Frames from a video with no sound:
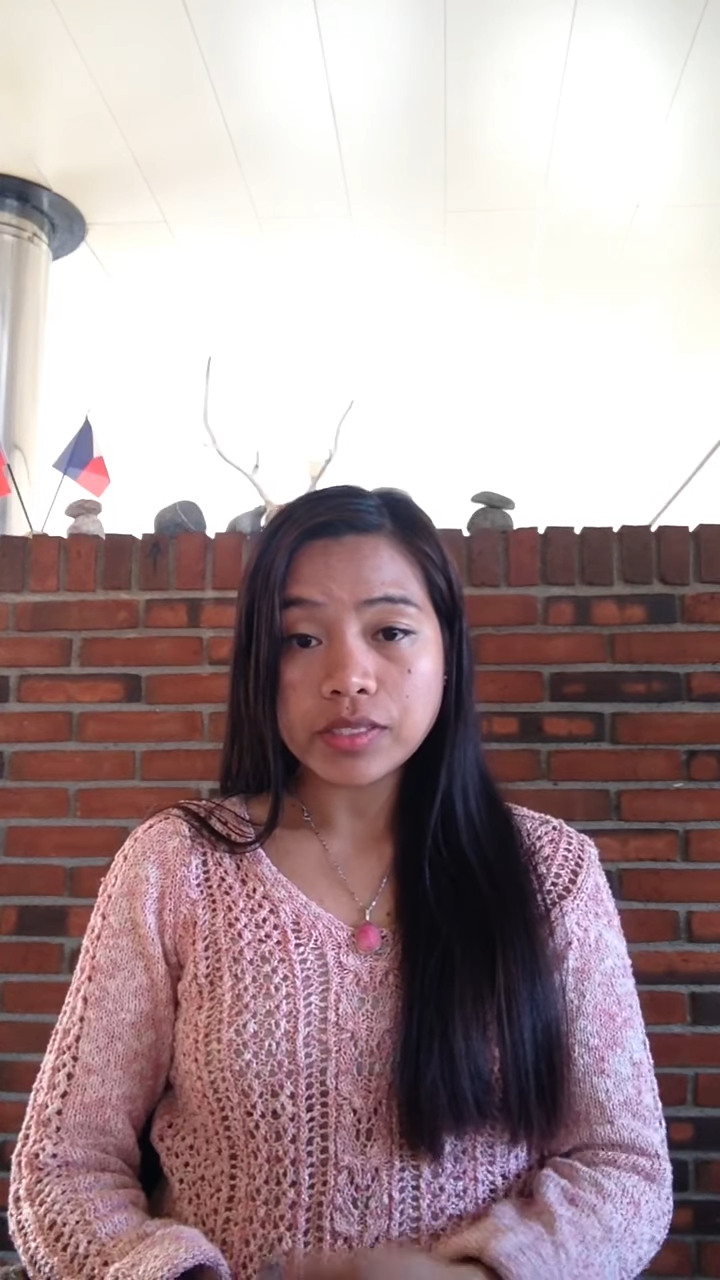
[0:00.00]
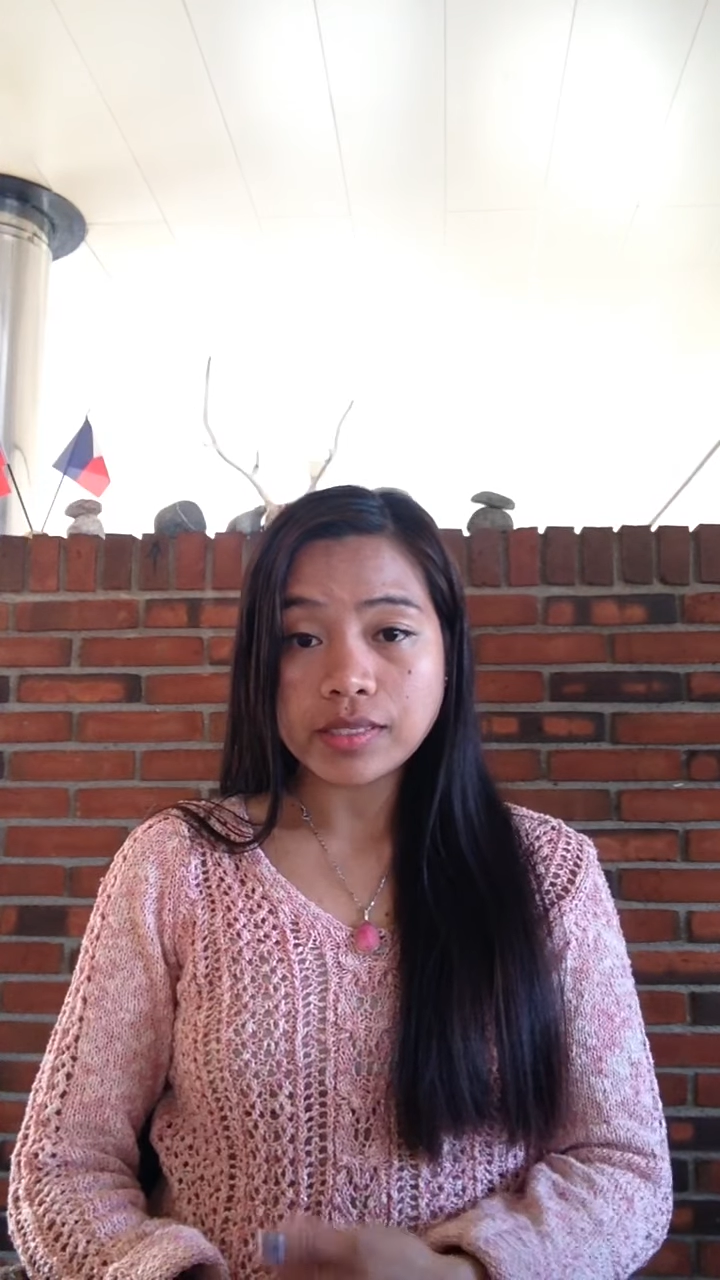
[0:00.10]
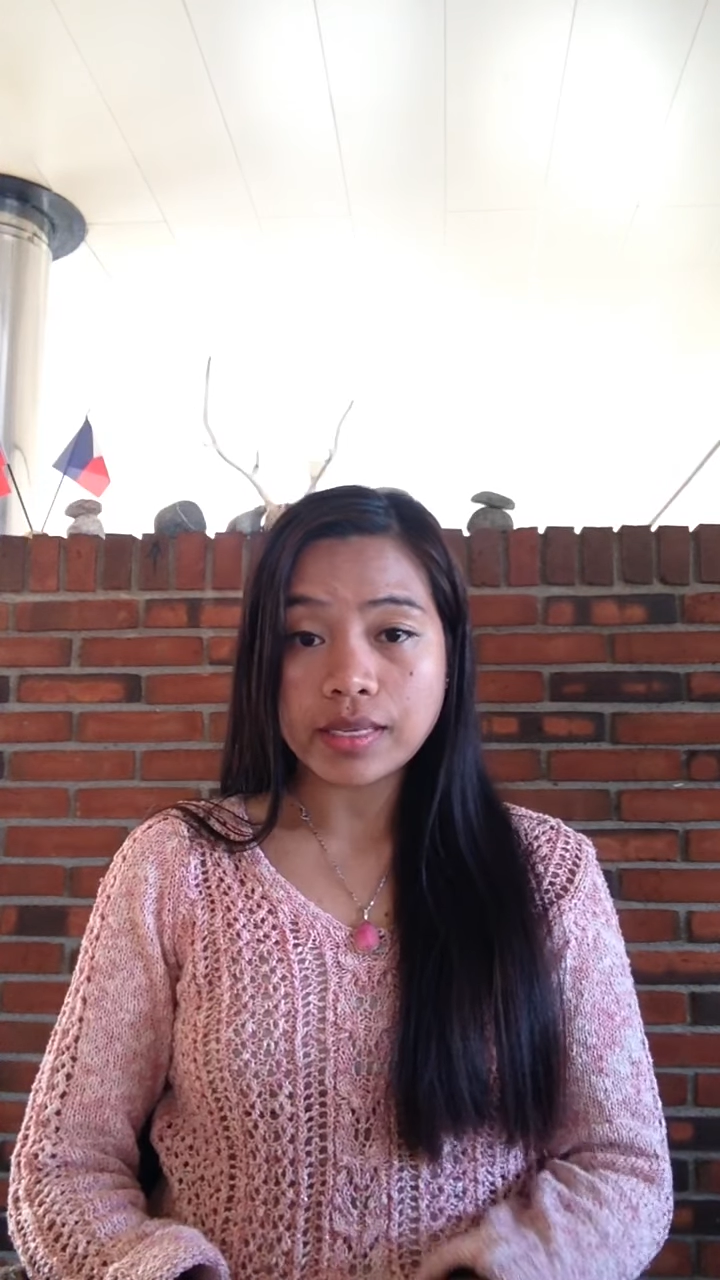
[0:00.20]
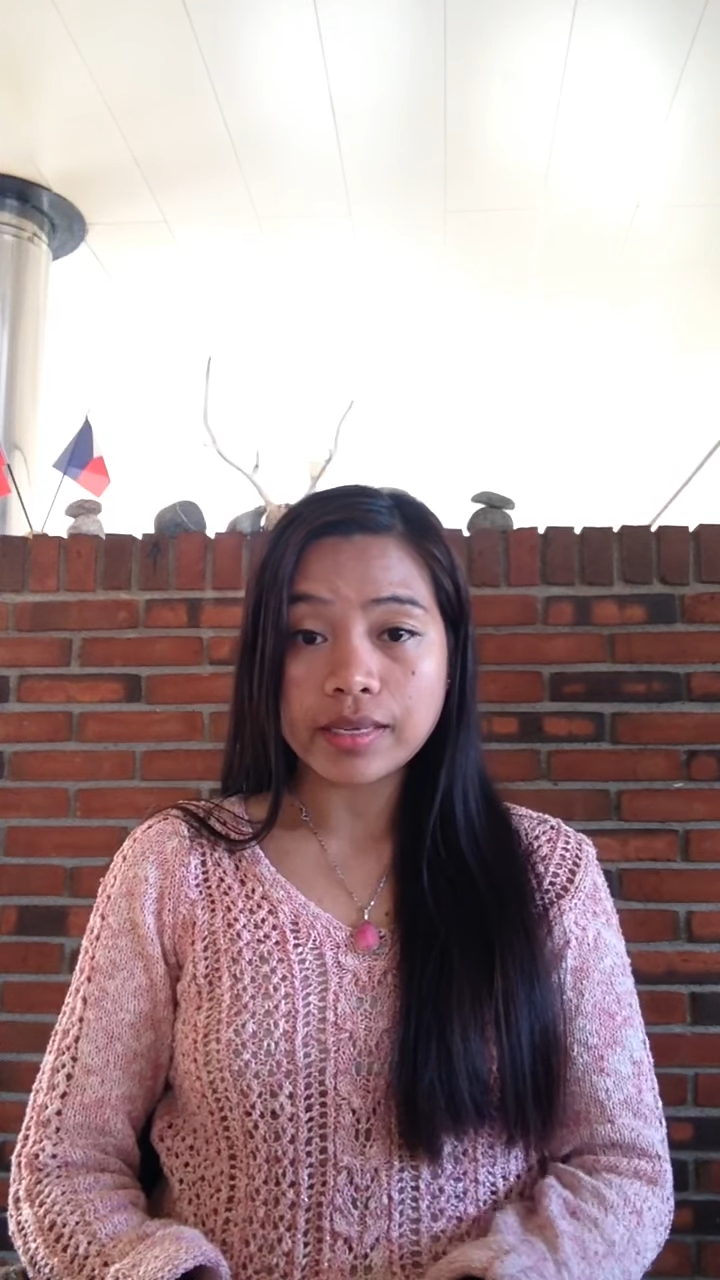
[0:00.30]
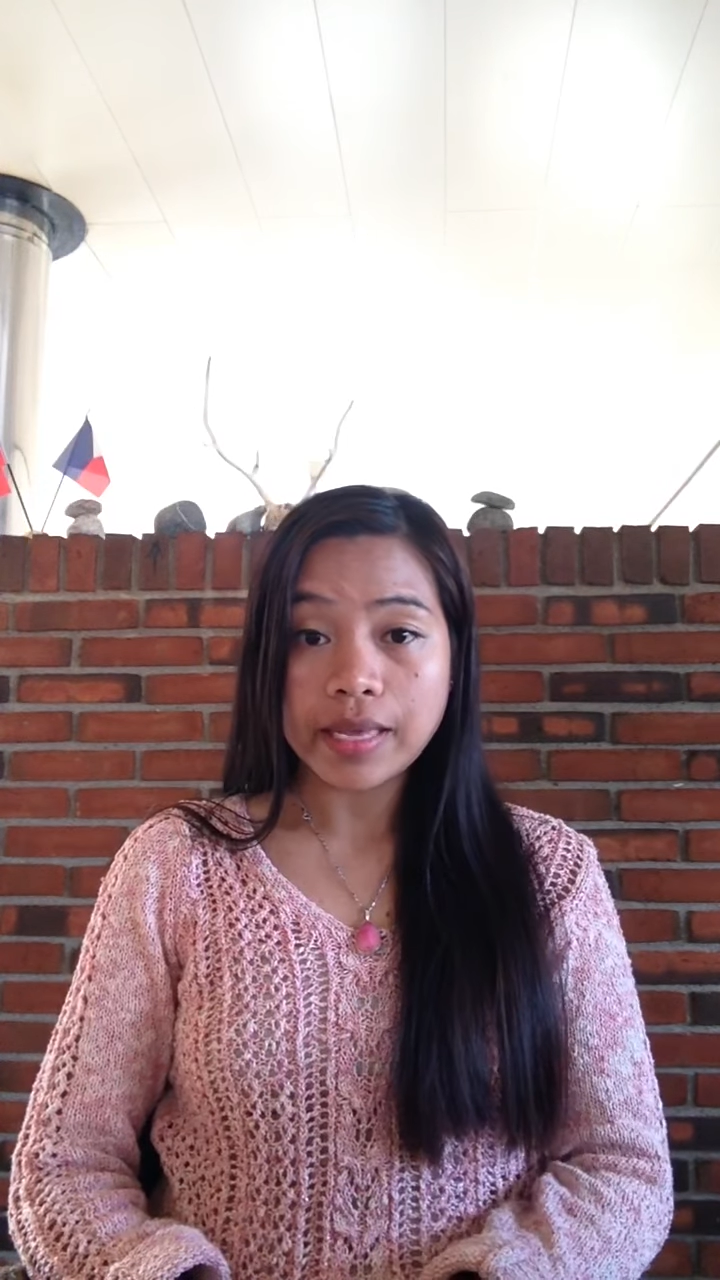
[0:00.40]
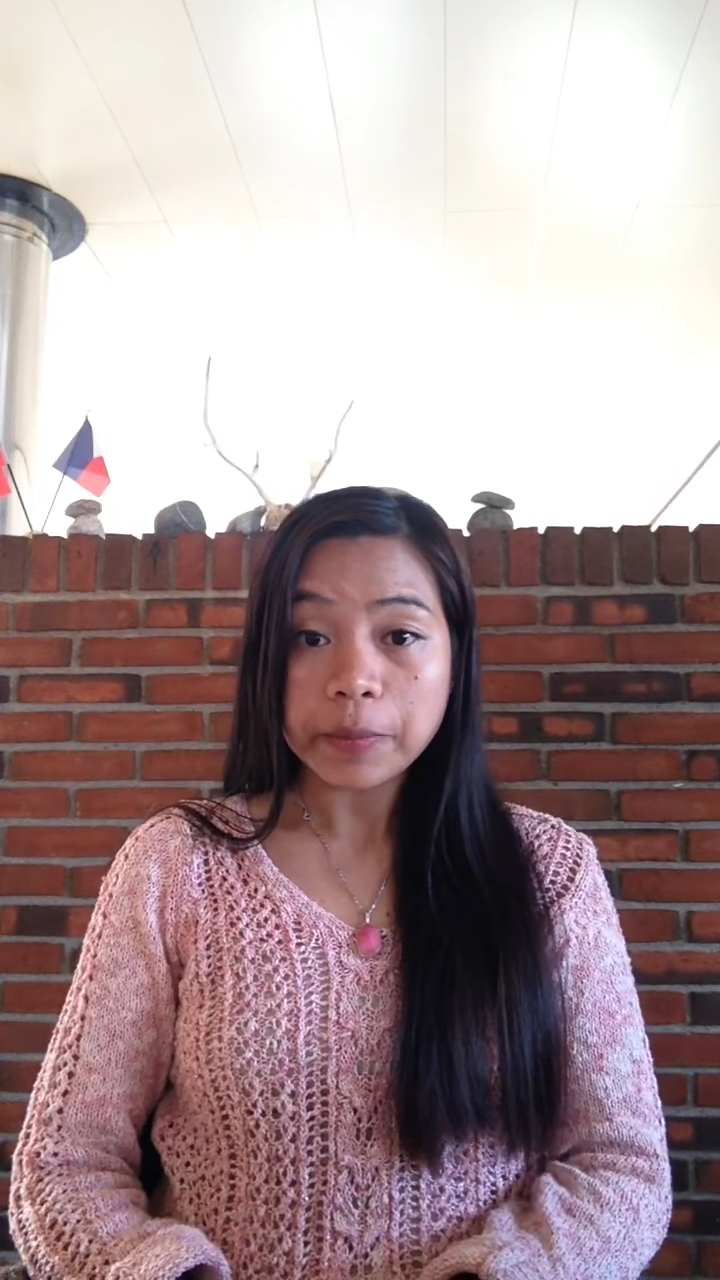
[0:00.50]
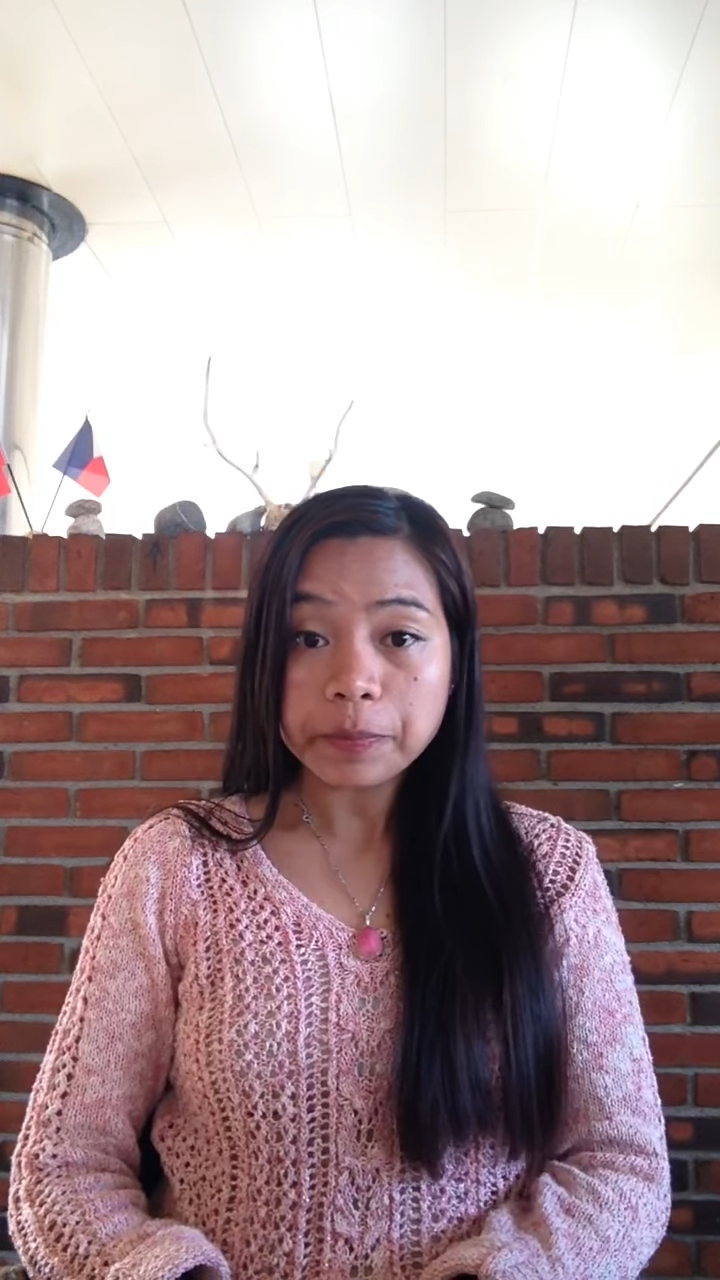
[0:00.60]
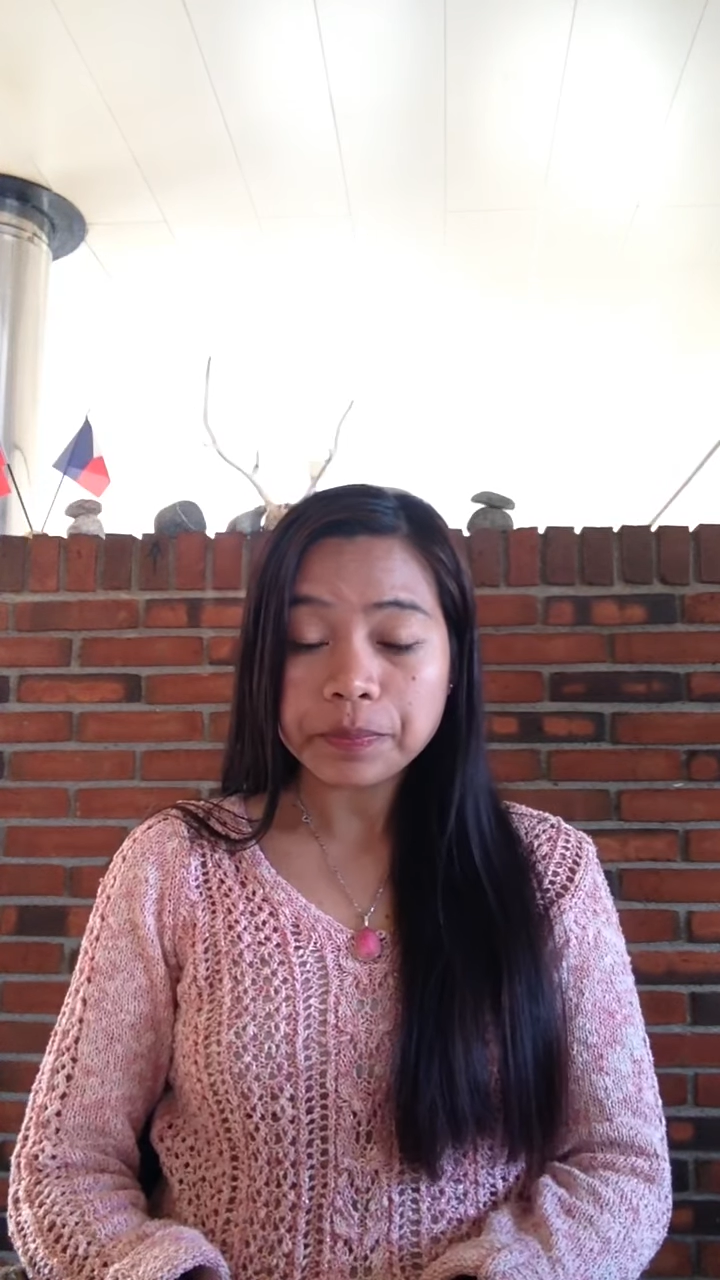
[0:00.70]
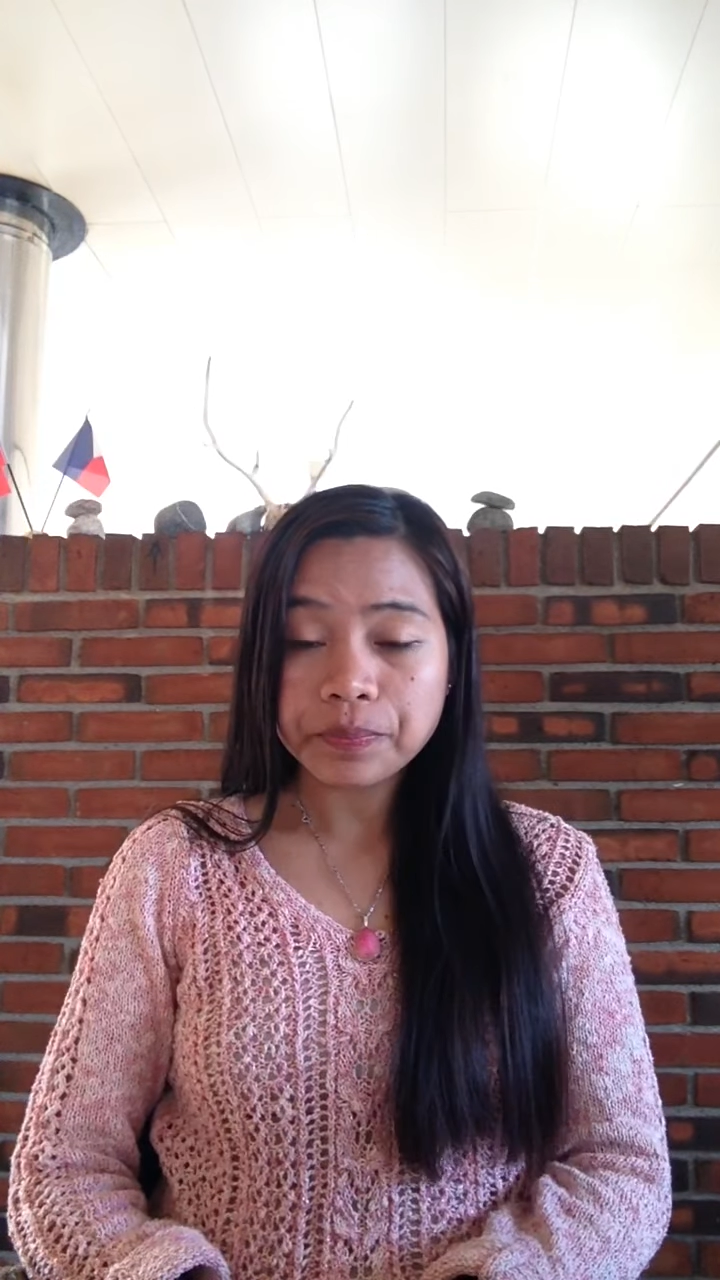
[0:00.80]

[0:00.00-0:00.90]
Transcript: they say help.